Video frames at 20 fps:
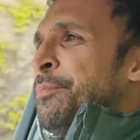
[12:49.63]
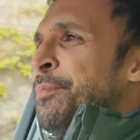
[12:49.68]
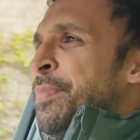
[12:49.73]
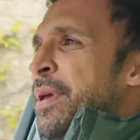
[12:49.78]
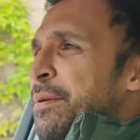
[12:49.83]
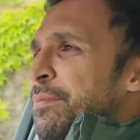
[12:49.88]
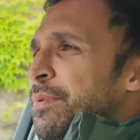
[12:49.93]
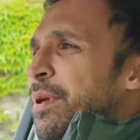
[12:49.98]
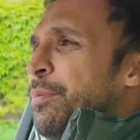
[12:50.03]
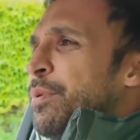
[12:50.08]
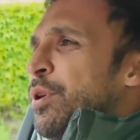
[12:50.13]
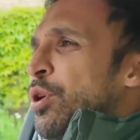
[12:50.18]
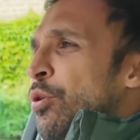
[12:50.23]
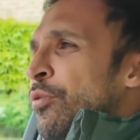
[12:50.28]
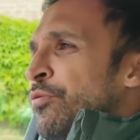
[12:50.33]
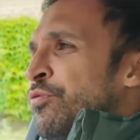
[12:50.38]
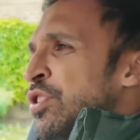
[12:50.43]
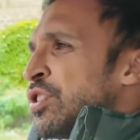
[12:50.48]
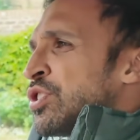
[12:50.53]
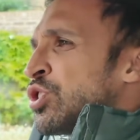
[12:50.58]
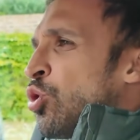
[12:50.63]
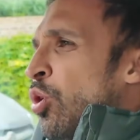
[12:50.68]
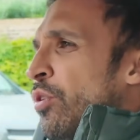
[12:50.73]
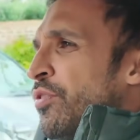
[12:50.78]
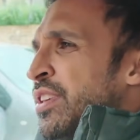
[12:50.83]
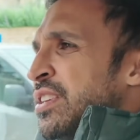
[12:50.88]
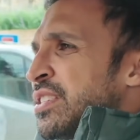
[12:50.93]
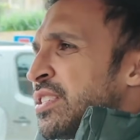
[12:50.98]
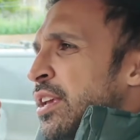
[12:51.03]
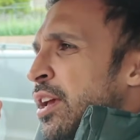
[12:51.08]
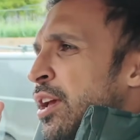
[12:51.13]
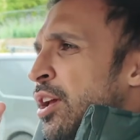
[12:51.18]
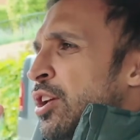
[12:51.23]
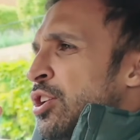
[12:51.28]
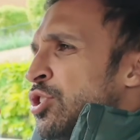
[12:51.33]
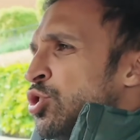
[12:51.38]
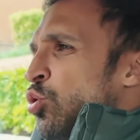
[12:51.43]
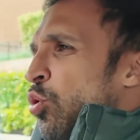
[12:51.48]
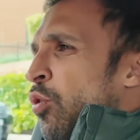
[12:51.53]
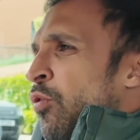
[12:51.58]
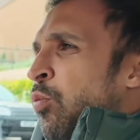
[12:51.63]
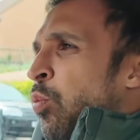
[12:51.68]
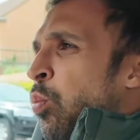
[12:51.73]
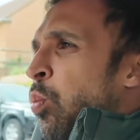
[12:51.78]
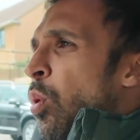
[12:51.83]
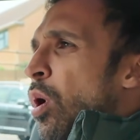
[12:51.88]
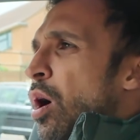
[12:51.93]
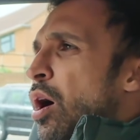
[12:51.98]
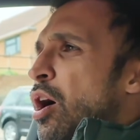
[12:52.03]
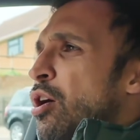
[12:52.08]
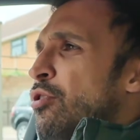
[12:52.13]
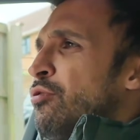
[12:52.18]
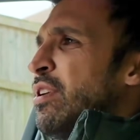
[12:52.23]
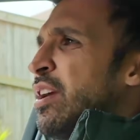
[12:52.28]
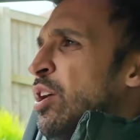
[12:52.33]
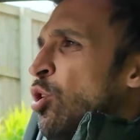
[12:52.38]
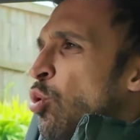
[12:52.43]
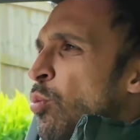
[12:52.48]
BMW have just got this sort of whirring,